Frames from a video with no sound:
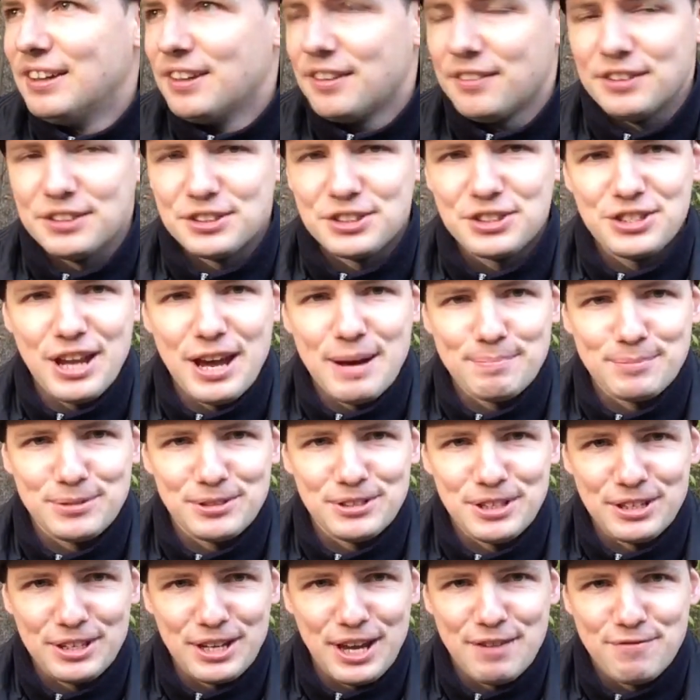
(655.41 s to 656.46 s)
the stamps
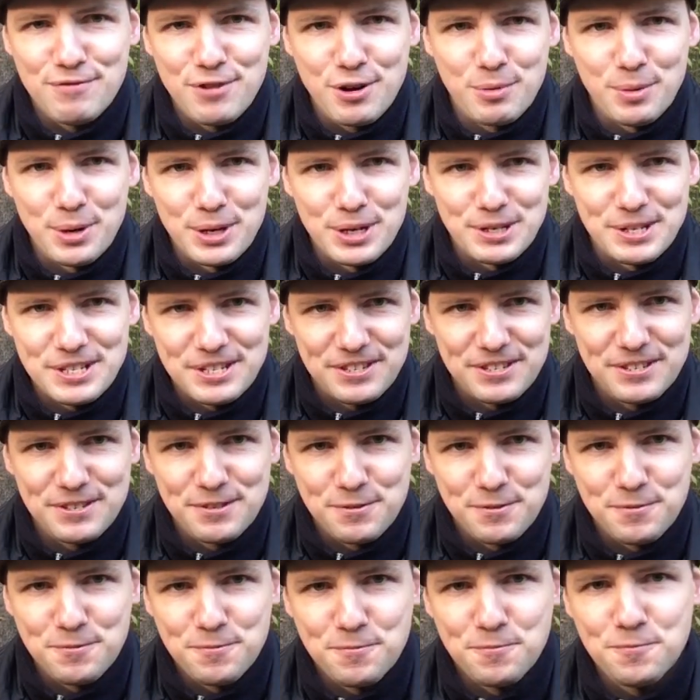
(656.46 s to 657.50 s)
that everyone is
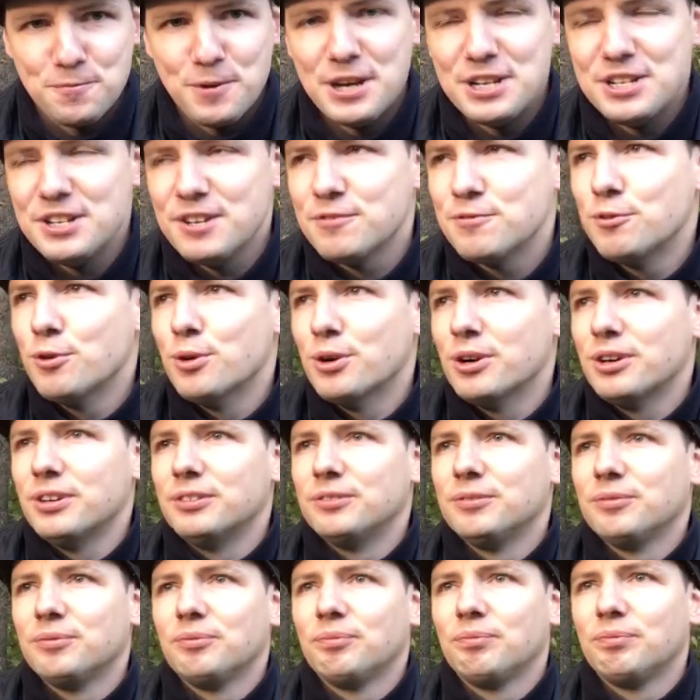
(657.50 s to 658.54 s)
waiting for.
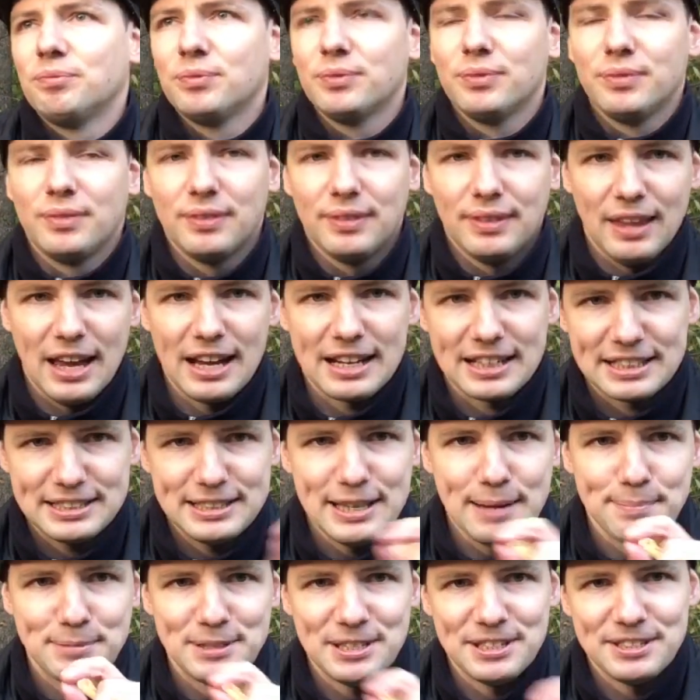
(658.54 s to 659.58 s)

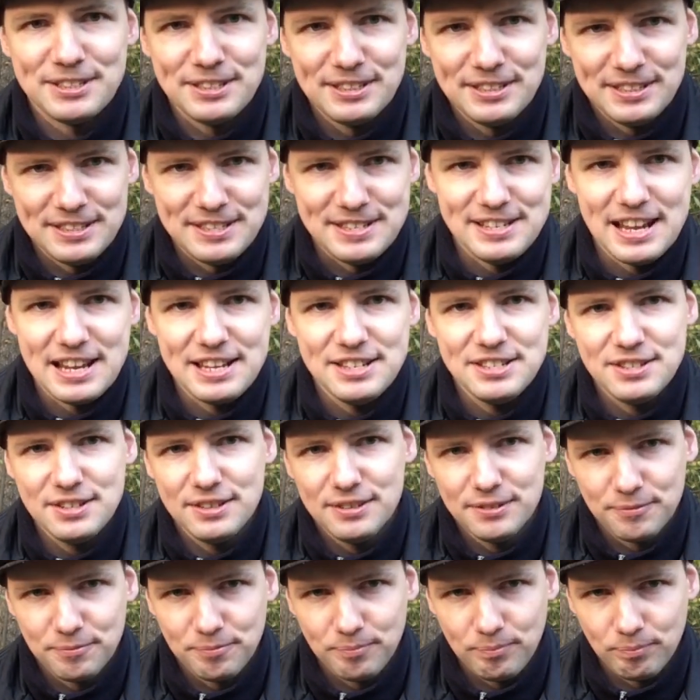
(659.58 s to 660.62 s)
Accepted, date,
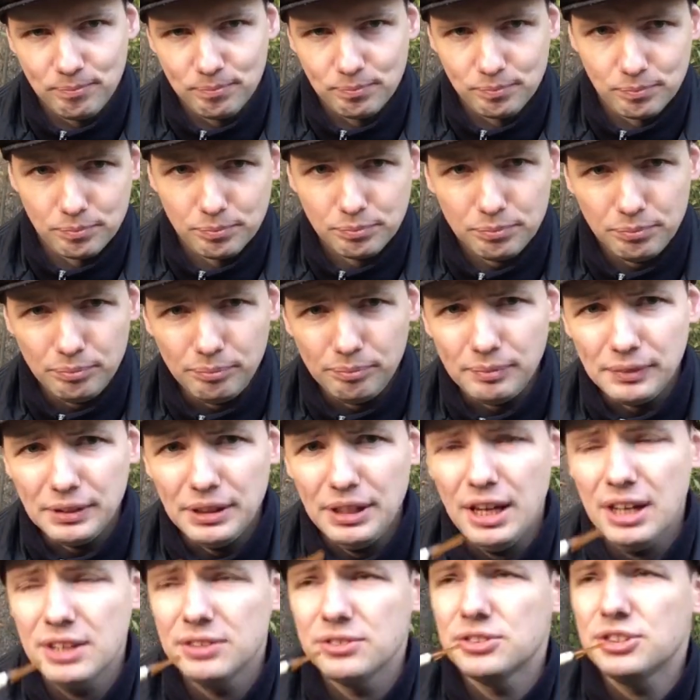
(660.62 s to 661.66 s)

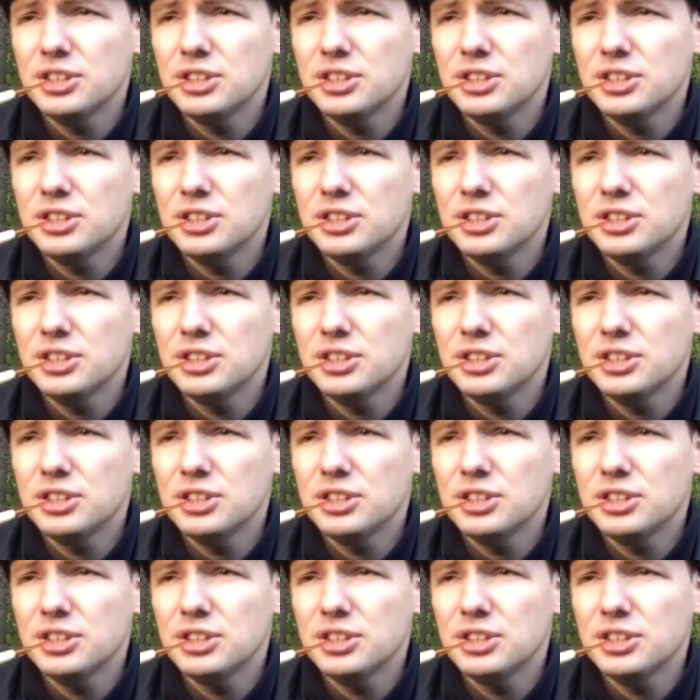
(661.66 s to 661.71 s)
and